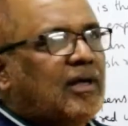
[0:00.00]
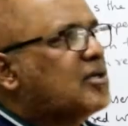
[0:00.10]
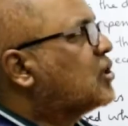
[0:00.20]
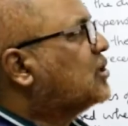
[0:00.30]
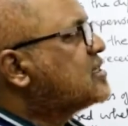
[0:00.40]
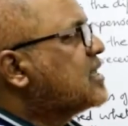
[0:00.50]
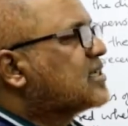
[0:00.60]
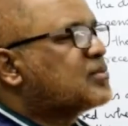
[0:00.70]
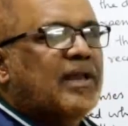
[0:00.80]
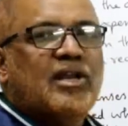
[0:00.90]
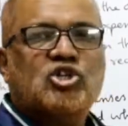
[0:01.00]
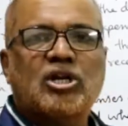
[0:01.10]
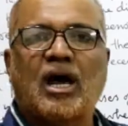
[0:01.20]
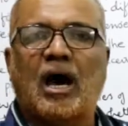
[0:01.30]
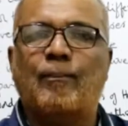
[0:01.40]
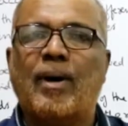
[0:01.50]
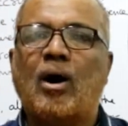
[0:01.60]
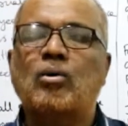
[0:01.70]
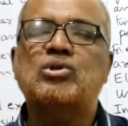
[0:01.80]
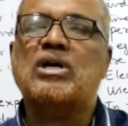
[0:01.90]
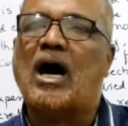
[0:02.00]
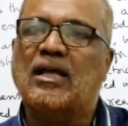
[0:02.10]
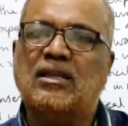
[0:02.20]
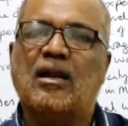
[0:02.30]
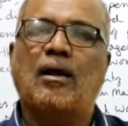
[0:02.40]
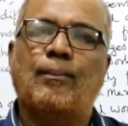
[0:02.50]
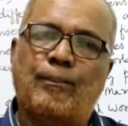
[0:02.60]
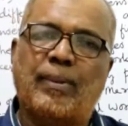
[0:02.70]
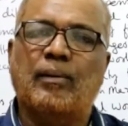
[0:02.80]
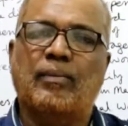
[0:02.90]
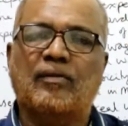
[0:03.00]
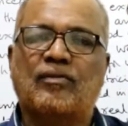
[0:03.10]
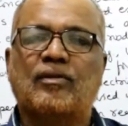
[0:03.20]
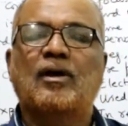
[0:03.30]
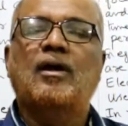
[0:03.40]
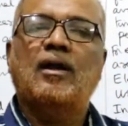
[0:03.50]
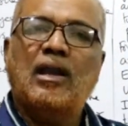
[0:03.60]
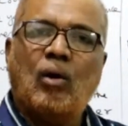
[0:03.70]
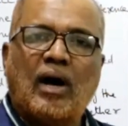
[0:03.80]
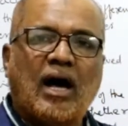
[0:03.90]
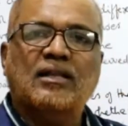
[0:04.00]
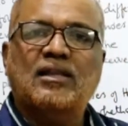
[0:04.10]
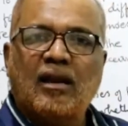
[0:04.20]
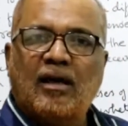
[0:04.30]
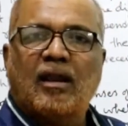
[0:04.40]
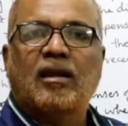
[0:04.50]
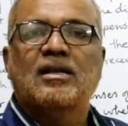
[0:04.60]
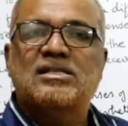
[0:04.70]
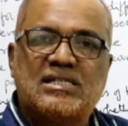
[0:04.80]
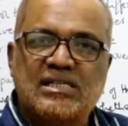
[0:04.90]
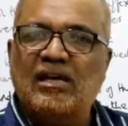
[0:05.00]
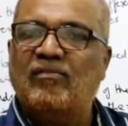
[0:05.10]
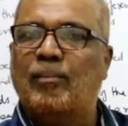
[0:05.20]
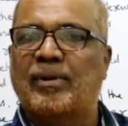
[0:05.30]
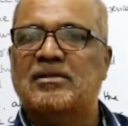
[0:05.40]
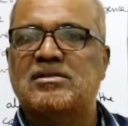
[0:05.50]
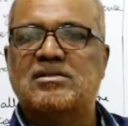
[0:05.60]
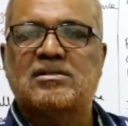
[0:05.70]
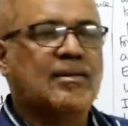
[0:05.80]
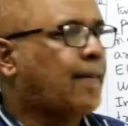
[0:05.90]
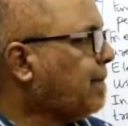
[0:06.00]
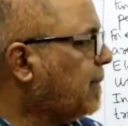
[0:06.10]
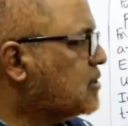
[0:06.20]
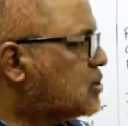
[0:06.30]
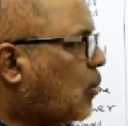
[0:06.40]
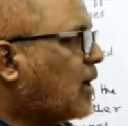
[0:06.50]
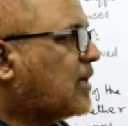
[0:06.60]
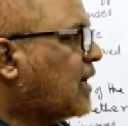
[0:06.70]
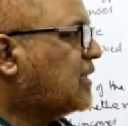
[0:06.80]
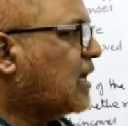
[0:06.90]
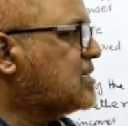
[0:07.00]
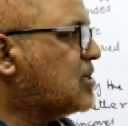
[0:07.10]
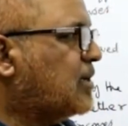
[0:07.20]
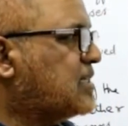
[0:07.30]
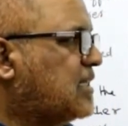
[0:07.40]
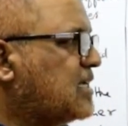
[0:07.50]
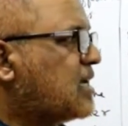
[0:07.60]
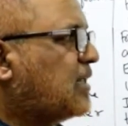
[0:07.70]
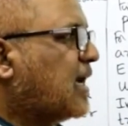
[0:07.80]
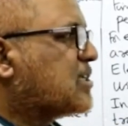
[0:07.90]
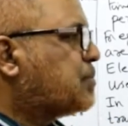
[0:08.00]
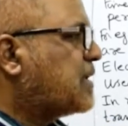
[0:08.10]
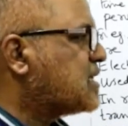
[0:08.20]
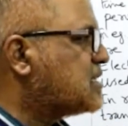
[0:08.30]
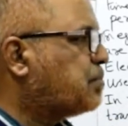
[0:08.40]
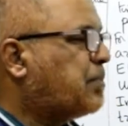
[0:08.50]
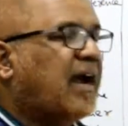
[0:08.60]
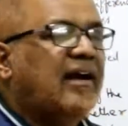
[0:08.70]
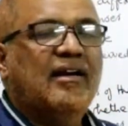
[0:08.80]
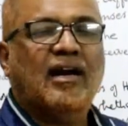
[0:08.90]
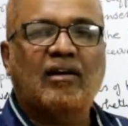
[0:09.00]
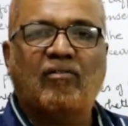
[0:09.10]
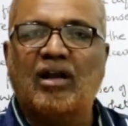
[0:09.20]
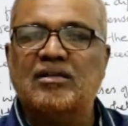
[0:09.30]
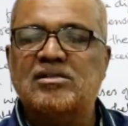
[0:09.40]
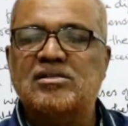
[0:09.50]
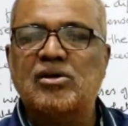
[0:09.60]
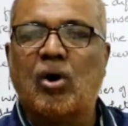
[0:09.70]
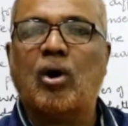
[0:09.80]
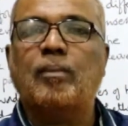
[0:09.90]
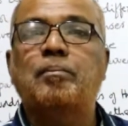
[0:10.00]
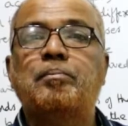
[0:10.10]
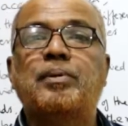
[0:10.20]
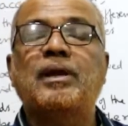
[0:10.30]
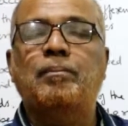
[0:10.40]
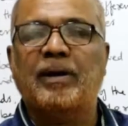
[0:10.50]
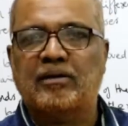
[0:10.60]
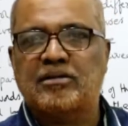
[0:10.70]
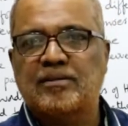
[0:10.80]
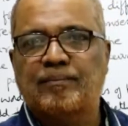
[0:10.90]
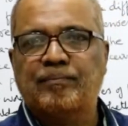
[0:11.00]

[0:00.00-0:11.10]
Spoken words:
So this is the explanation about other payables. Now other receivables. So what are other receivables? These are the expenses paid in advance or prepaid.